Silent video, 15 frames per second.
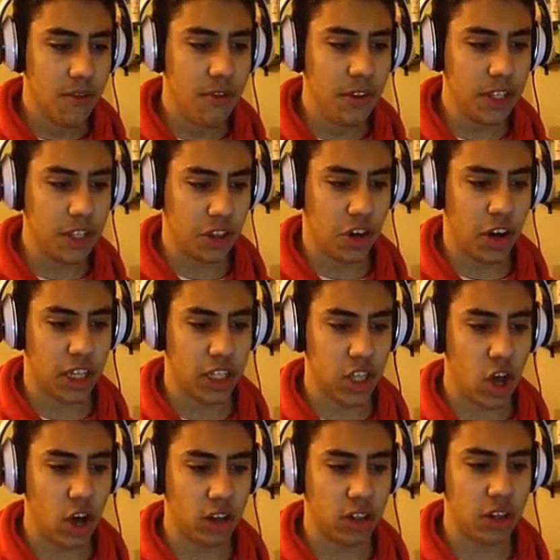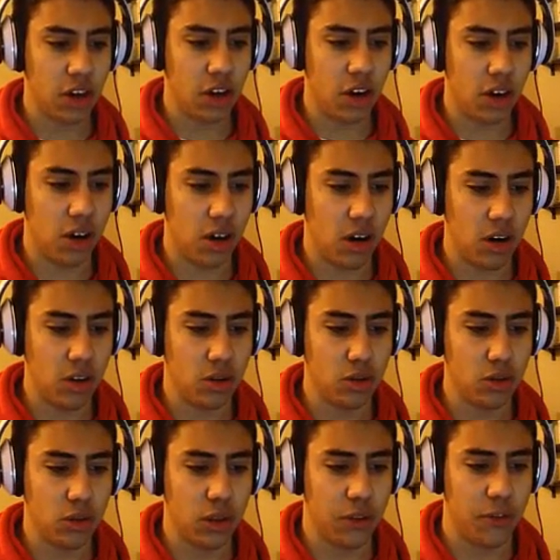Visitor has logged
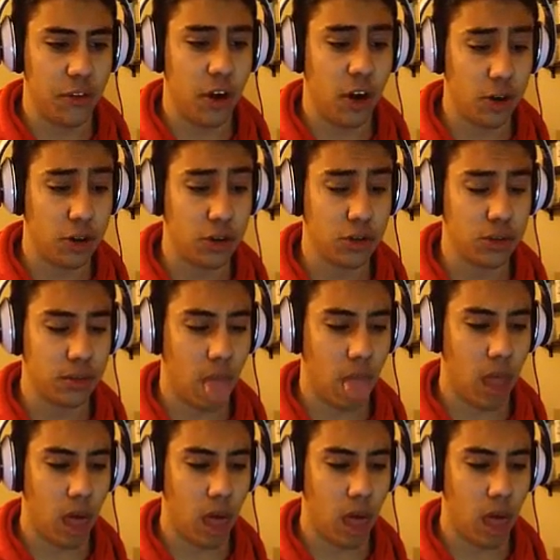onto the onto